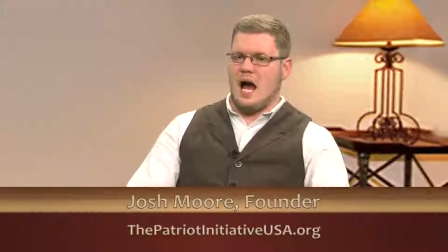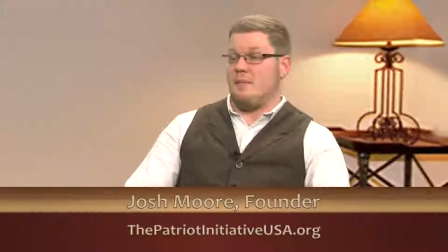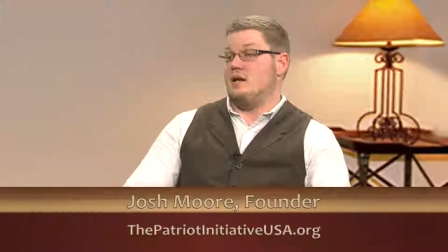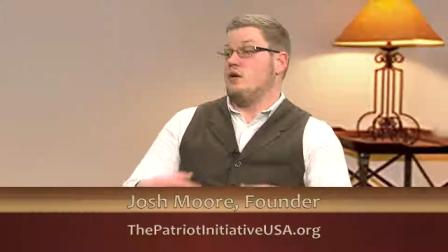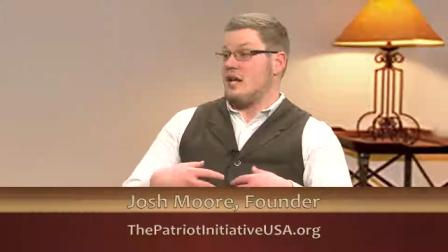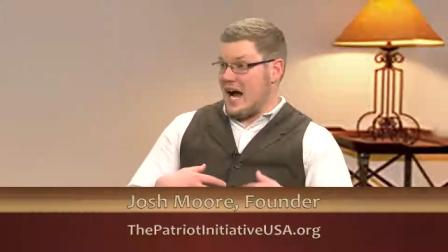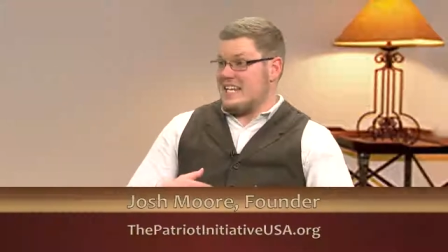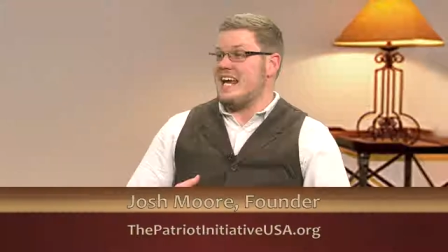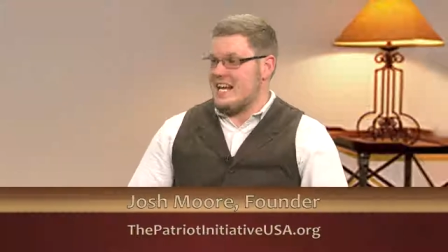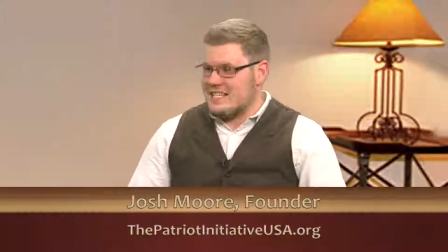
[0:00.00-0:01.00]
I mean,
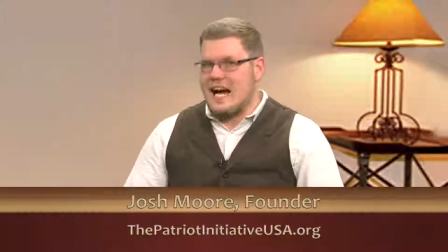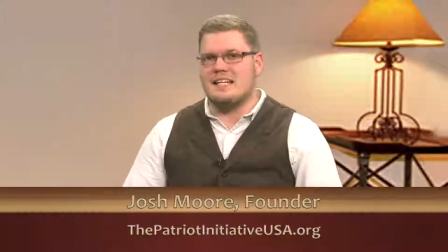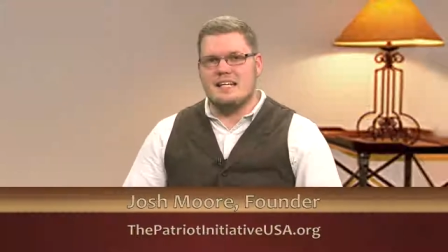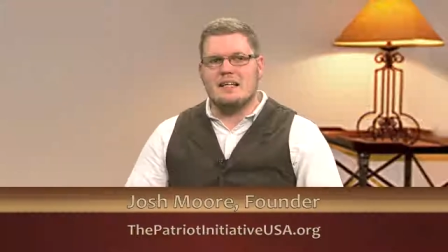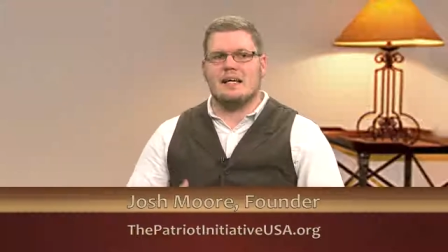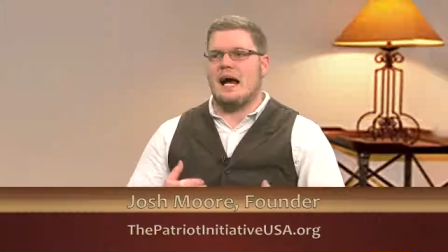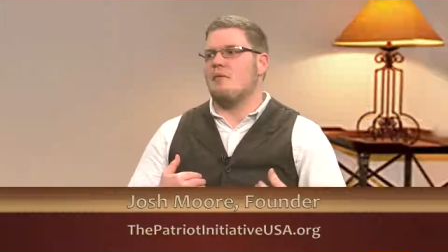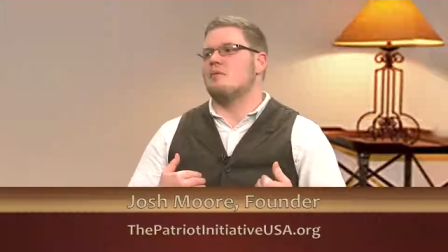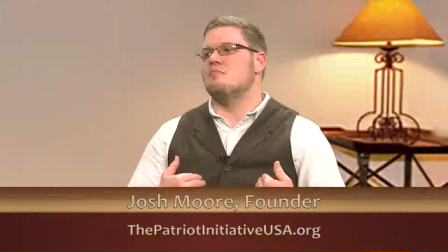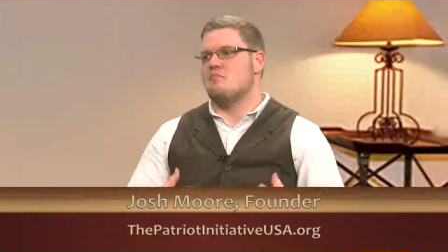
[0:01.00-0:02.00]
yes, ideally, I
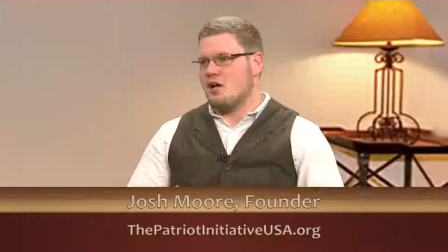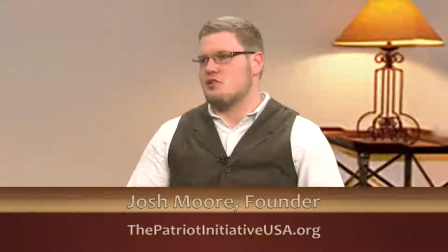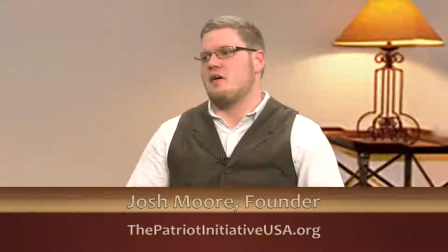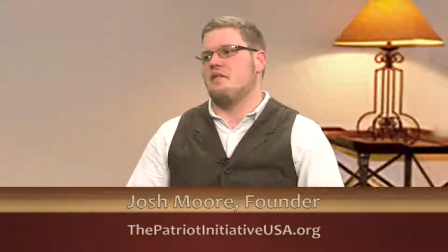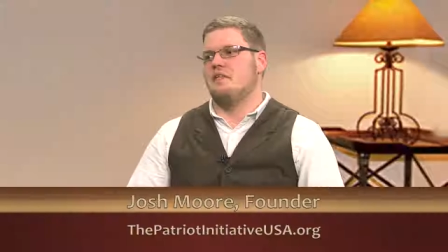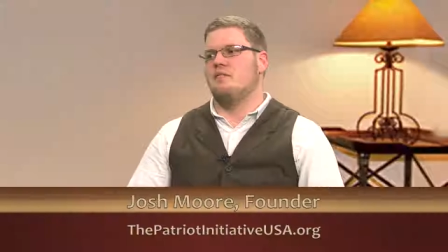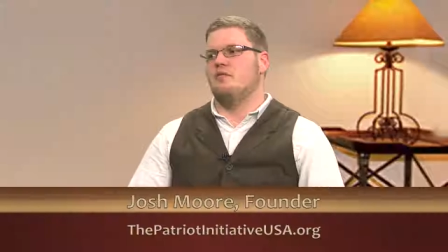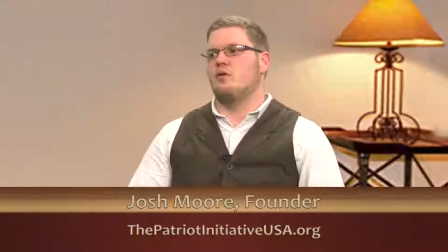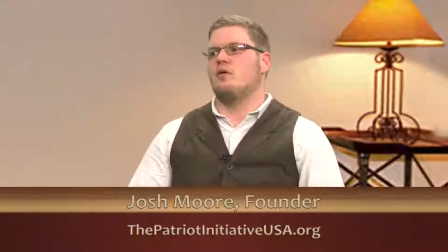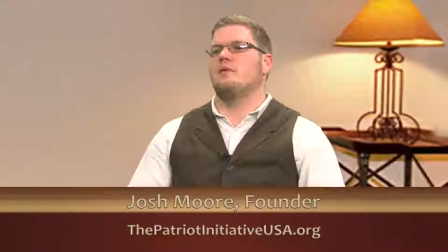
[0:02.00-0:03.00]
would much rather them
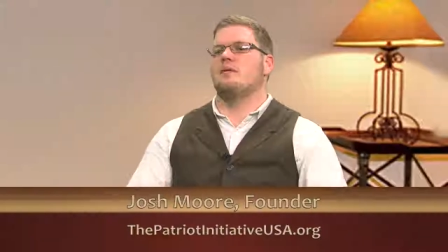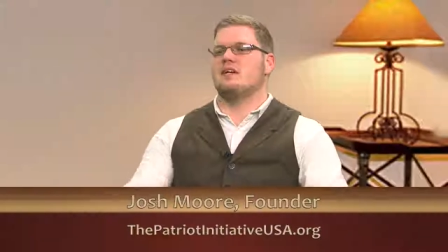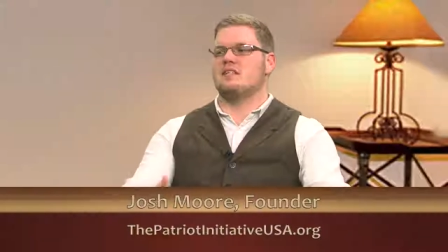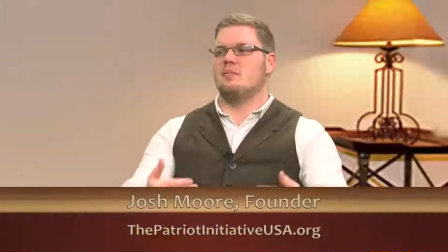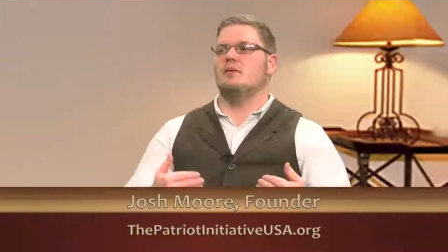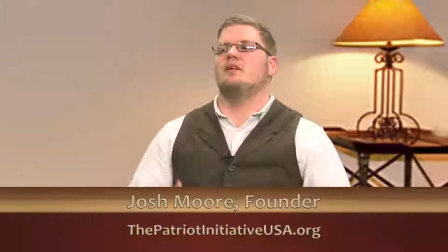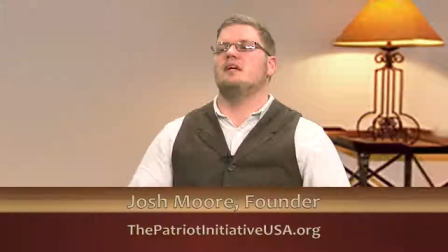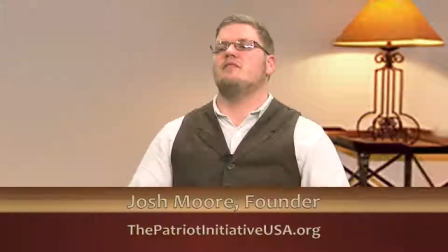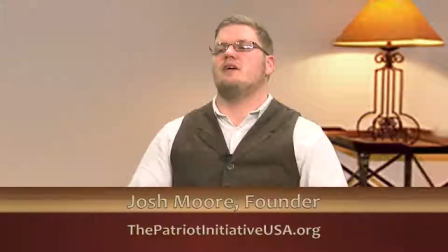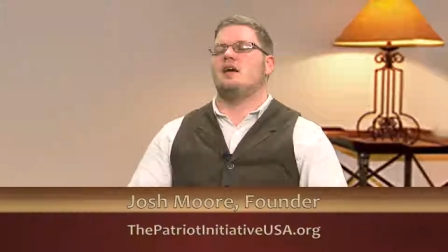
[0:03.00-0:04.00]
vote on me because they
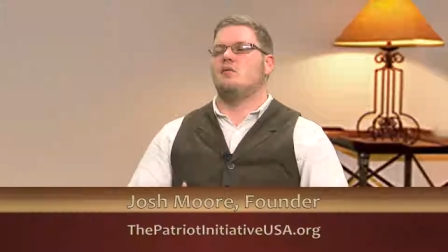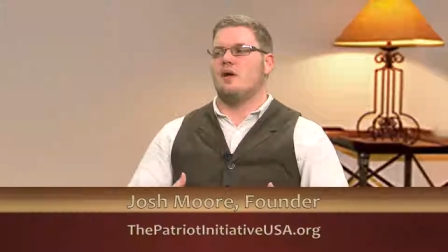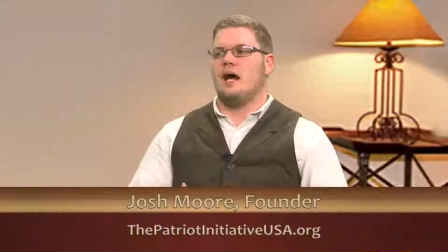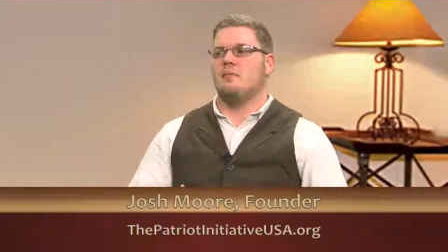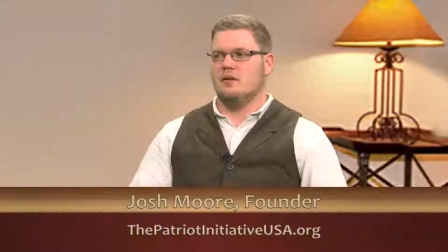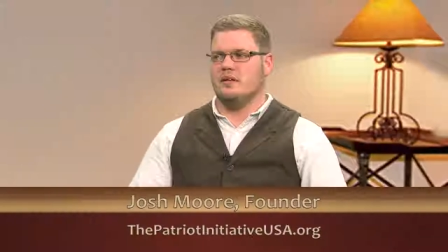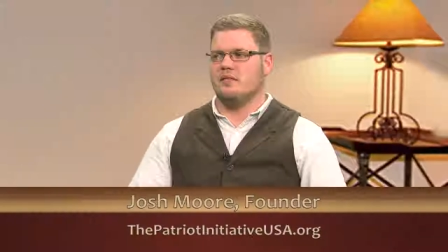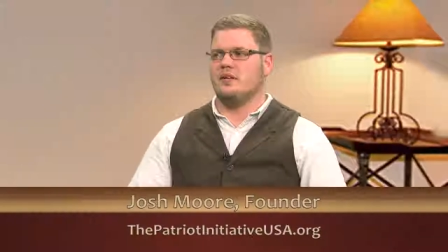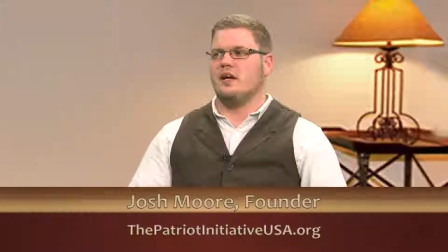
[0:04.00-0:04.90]
believe in what I believe in.